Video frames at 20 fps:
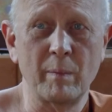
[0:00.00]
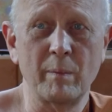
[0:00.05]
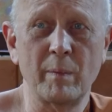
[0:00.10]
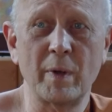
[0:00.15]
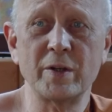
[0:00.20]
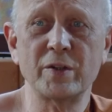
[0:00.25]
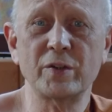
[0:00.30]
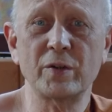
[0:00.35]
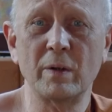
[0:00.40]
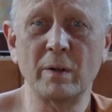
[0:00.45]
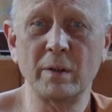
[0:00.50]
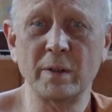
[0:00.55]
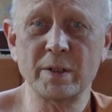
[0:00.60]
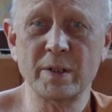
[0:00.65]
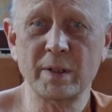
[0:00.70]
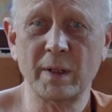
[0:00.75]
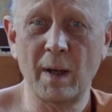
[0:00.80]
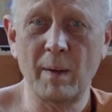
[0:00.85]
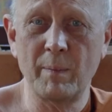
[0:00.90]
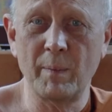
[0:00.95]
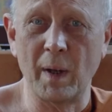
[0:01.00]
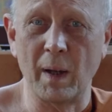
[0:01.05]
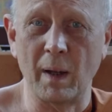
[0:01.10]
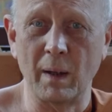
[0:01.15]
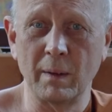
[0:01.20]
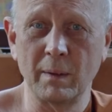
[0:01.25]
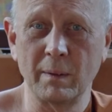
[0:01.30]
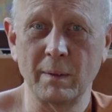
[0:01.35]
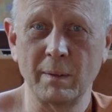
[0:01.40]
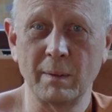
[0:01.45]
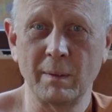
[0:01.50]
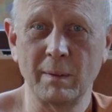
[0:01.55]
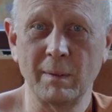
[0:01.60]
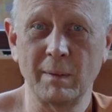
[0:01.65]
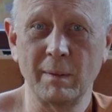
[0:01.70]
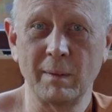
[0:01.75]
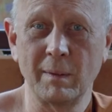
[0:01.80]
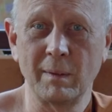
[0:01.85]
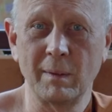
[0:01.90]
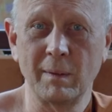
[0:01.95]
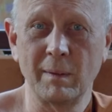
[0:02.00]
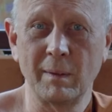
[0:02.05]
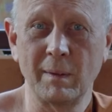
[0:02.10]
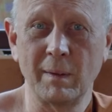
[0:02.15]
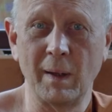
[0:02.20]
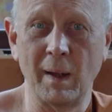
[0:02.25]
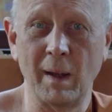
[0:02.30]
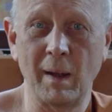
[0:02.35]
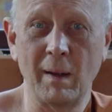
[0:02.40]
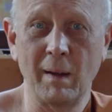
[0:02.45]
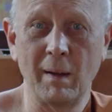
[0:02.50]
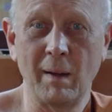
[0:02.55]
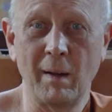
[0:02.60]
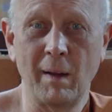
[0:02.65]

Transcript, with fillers: My strongest kamma, yeah.